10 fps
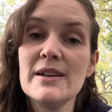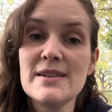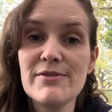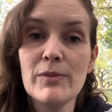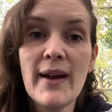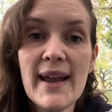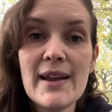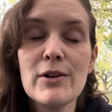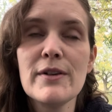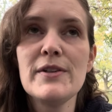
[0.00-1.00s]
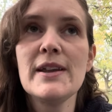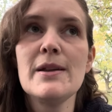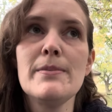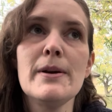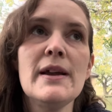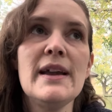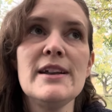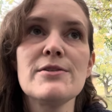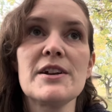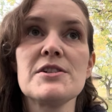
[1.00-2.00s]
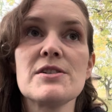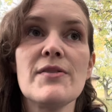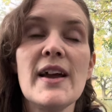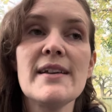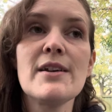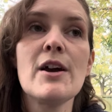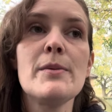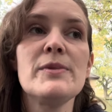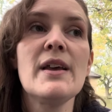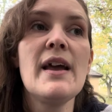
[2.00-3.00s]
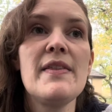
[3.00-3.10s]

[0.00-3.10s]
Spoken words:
a different way or if you keep interactions on their terms,